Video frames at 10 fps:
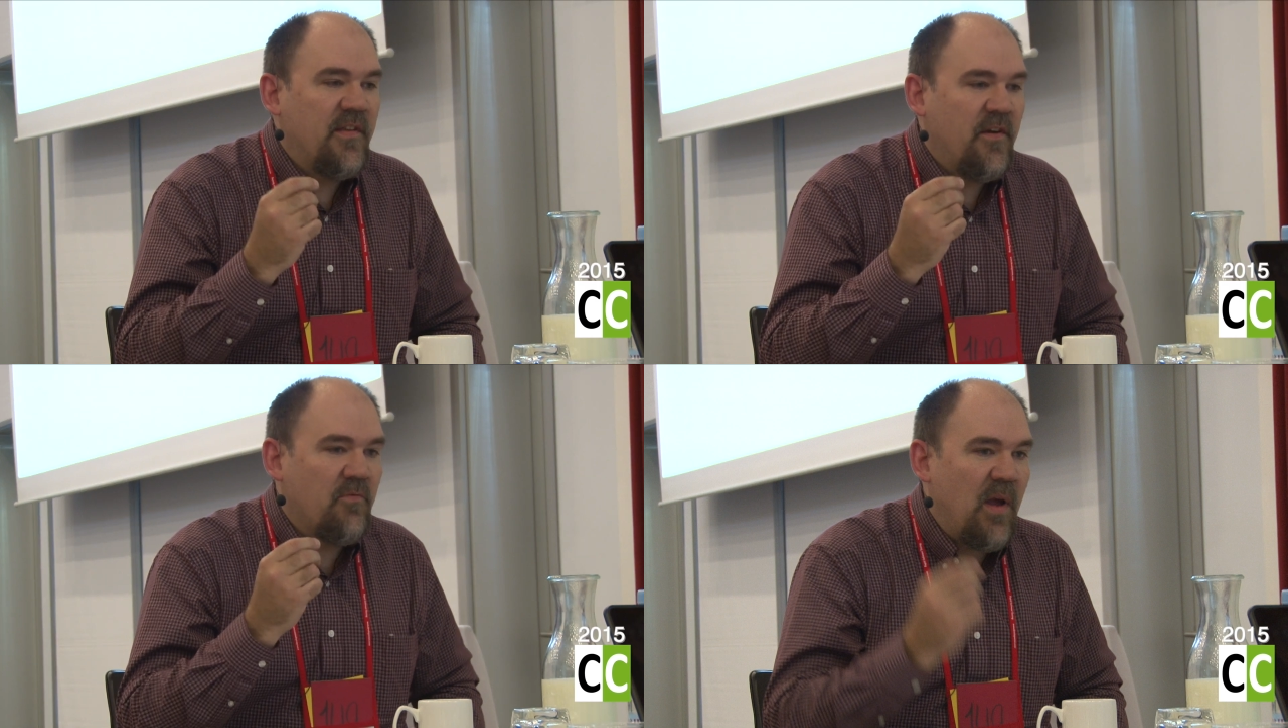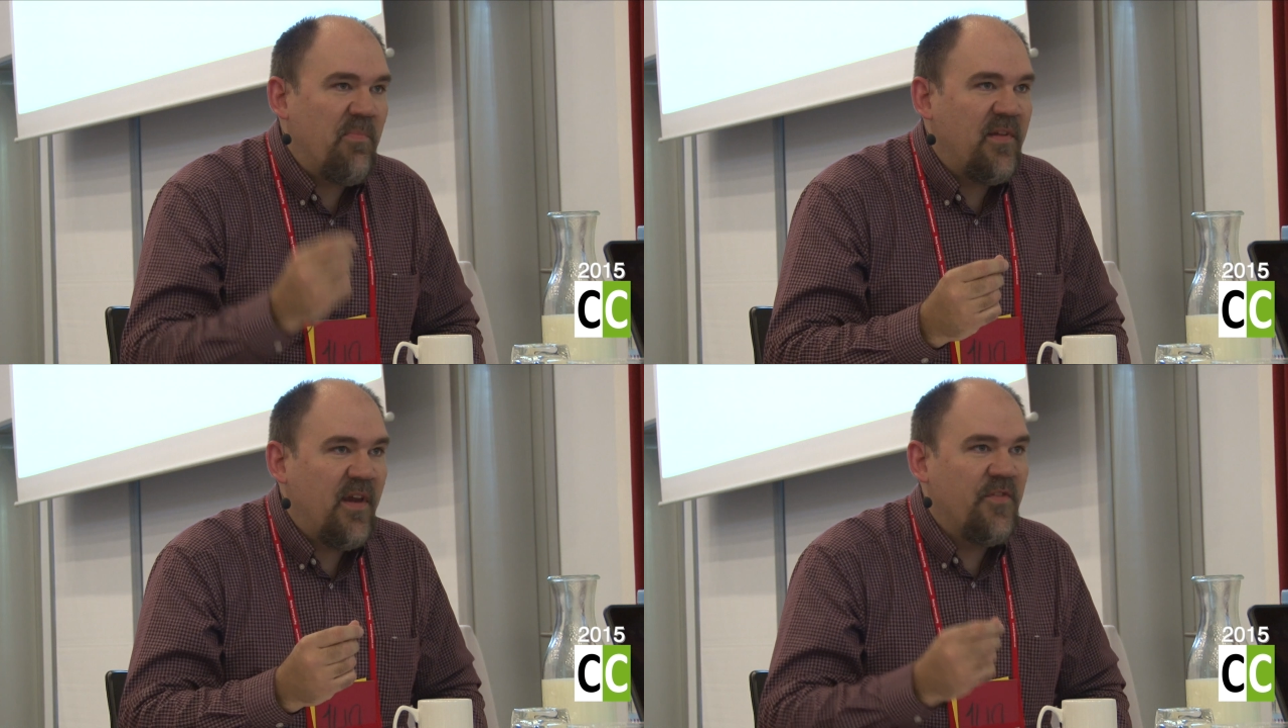Your
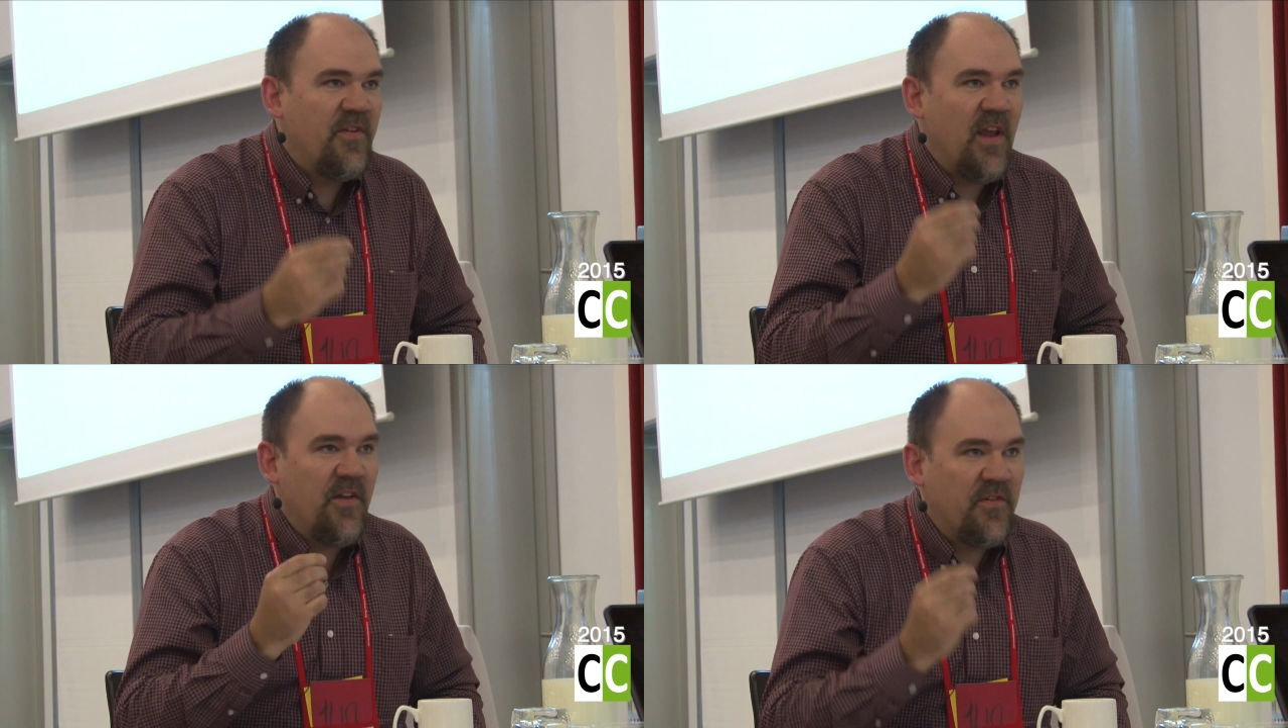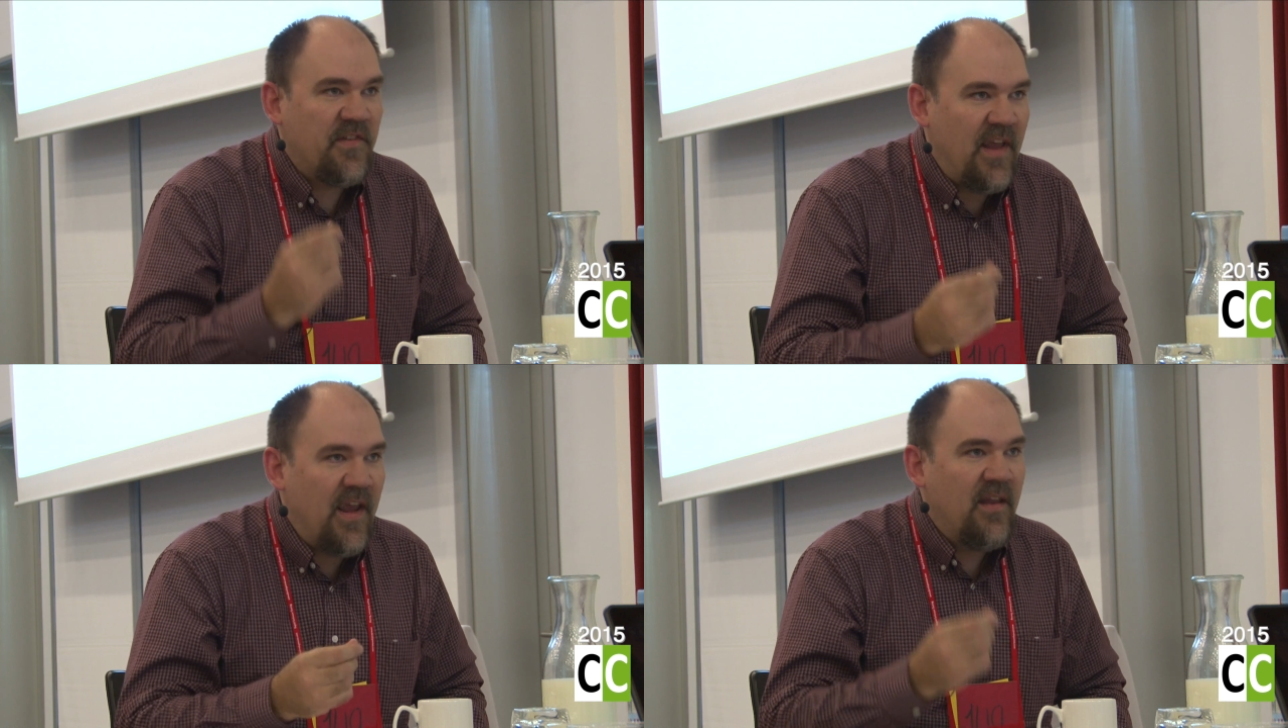reputation and your
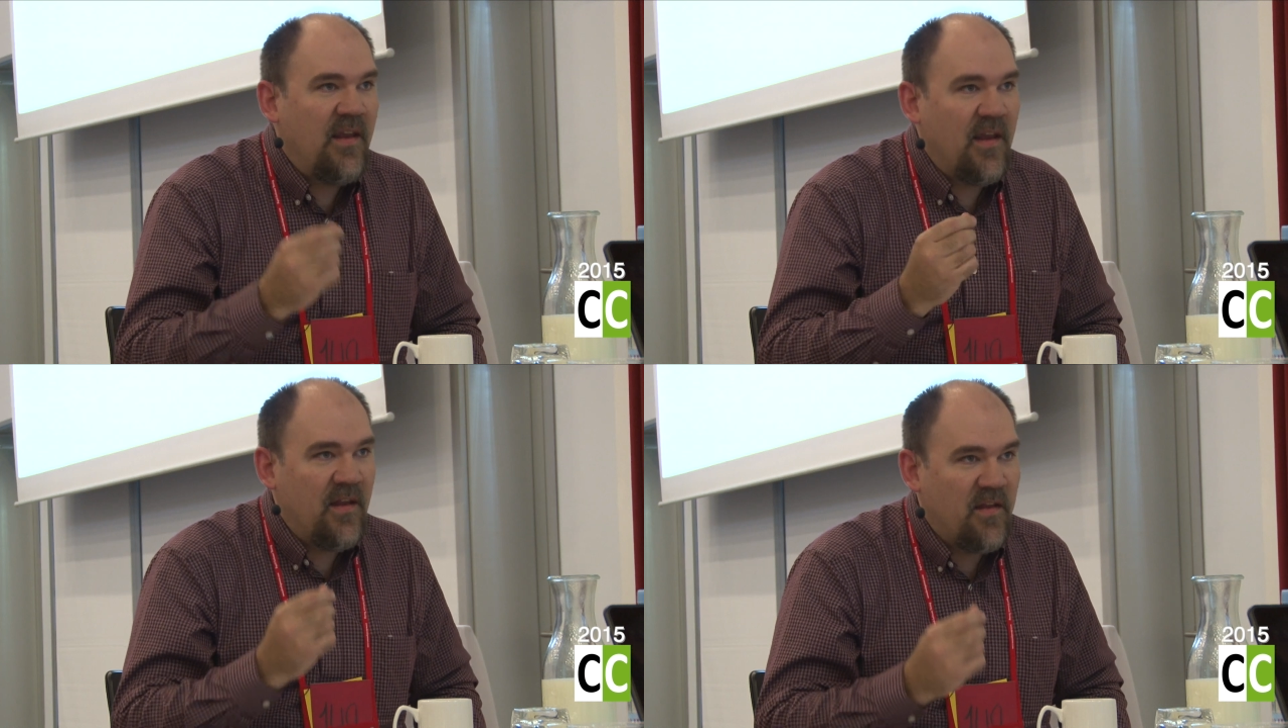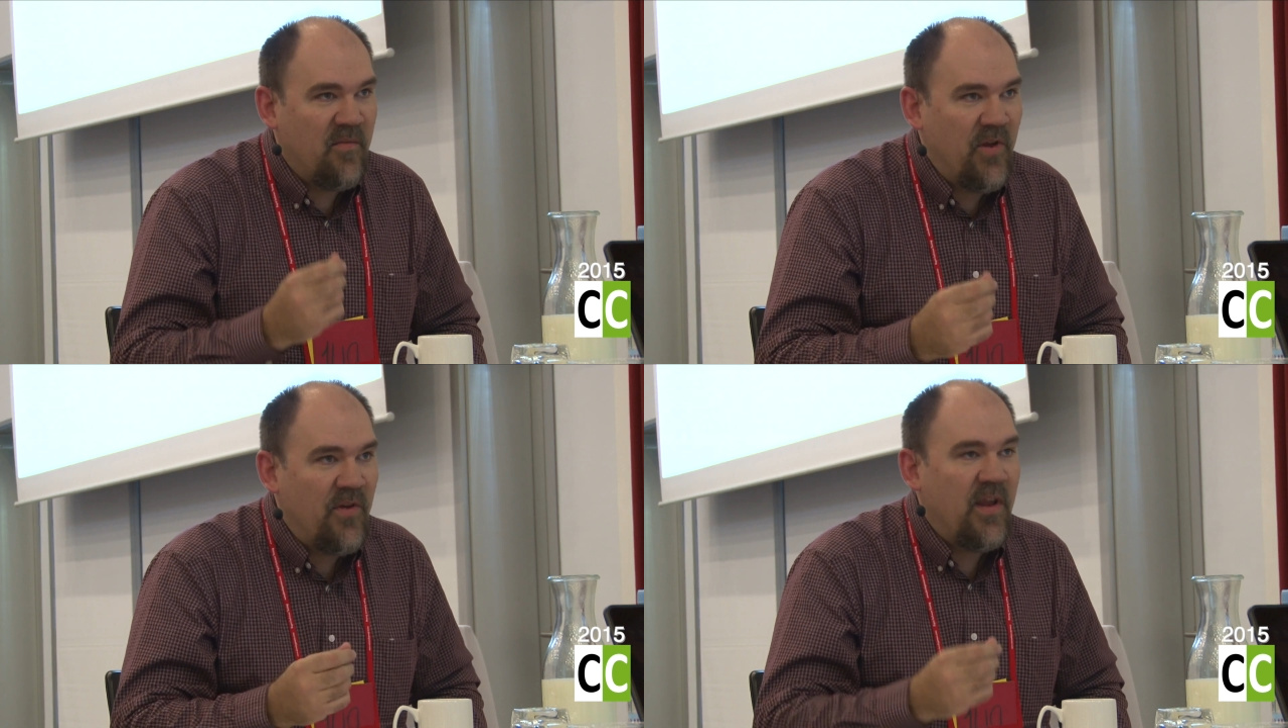standing in a
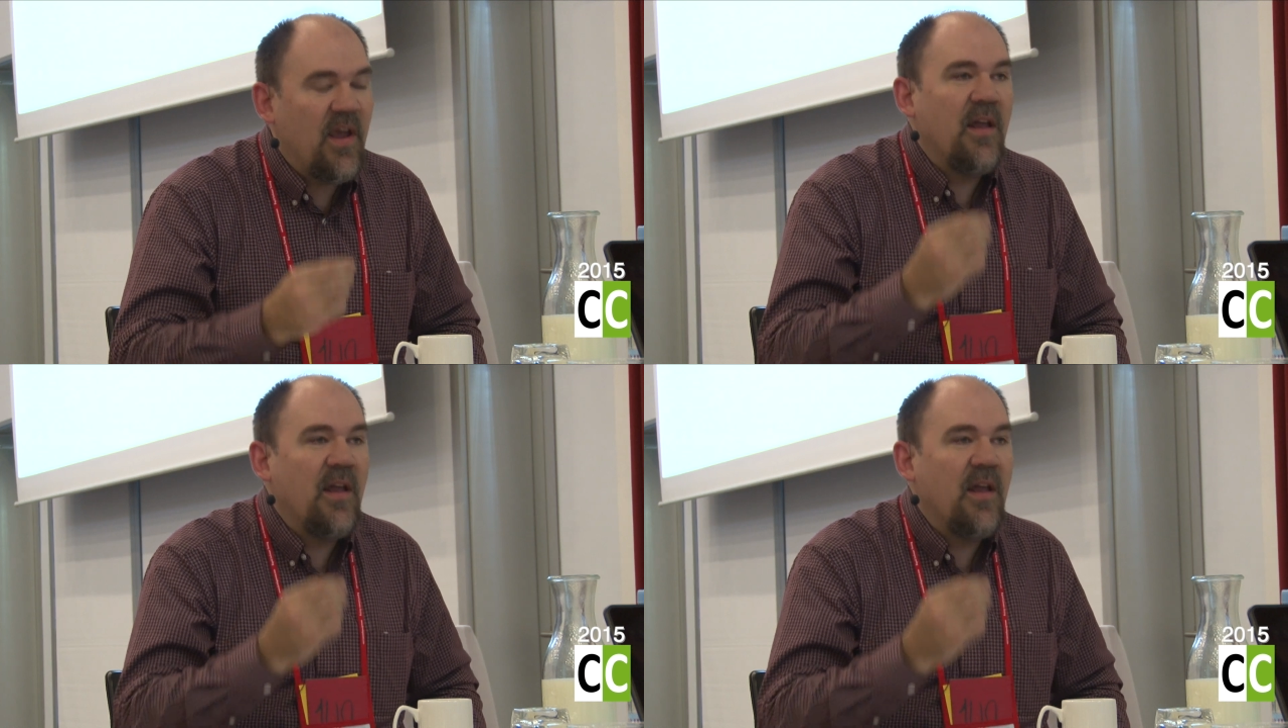community.